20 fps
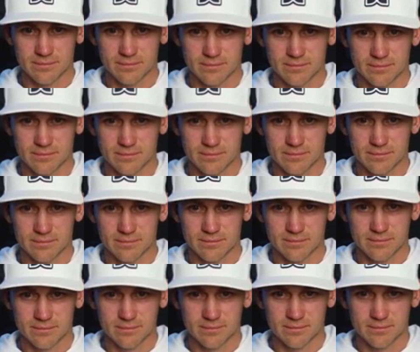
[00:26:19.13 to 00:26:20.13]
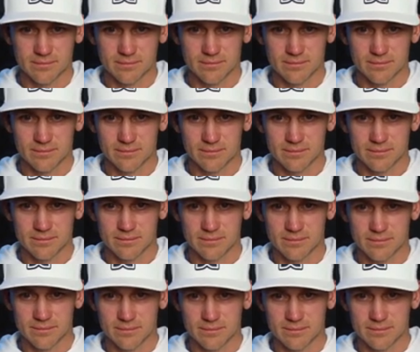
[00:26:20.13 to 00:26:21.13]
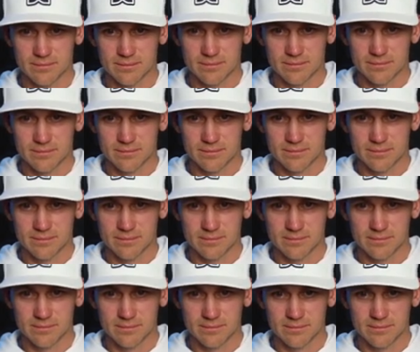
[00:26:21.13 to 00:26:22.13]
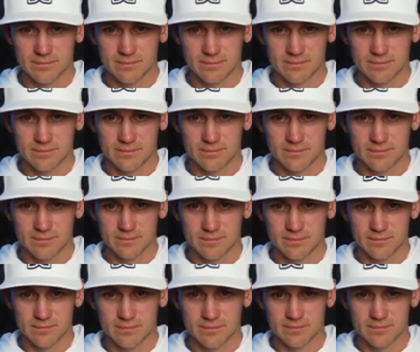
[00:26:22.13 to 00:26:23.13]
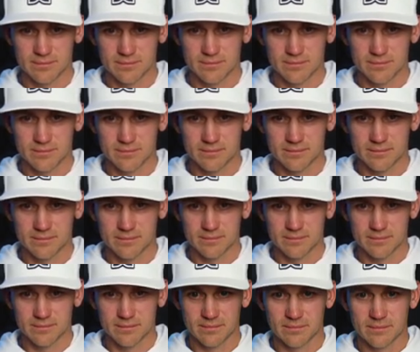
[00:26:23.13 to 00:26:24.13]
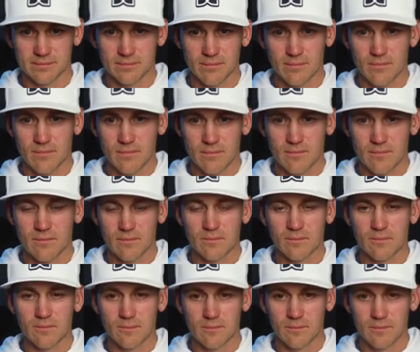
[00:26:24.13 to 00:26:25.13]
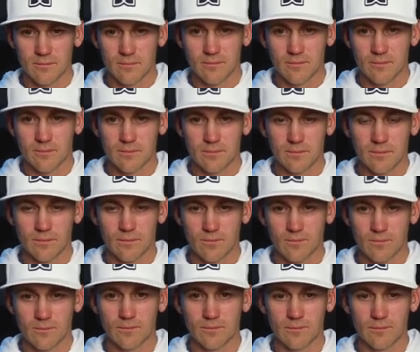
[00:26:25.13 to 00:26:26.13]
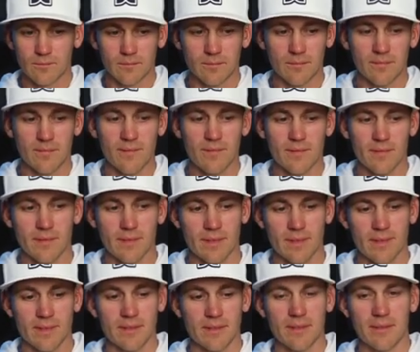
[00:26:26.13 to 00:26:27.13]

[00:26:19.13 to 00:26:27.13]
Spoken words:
(not speaking)